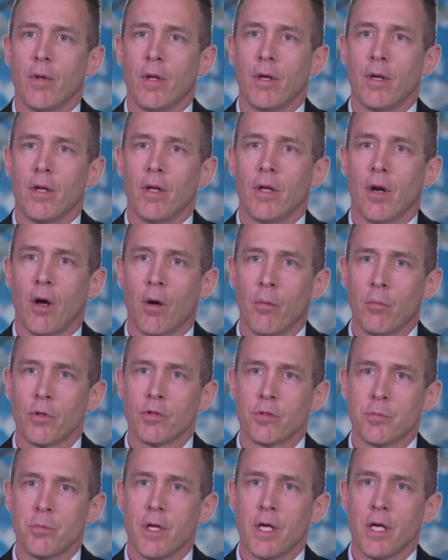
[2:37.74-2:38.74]
It
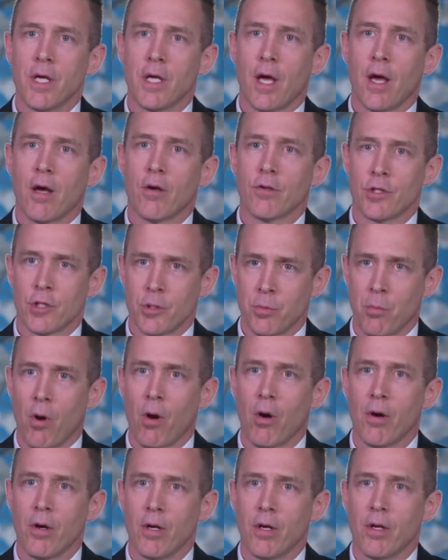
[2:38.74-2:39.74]
humbles me how
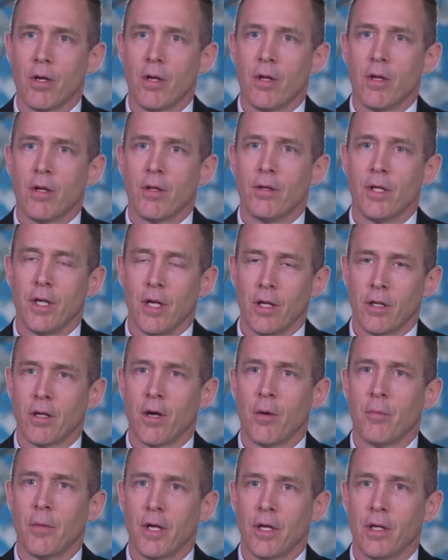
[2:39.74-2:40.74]
smart the
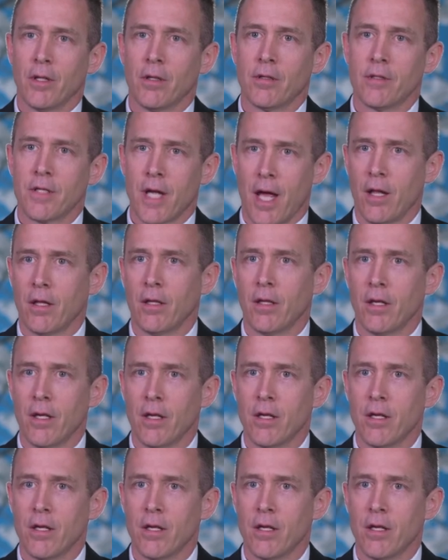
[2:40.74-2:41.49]
incoming talent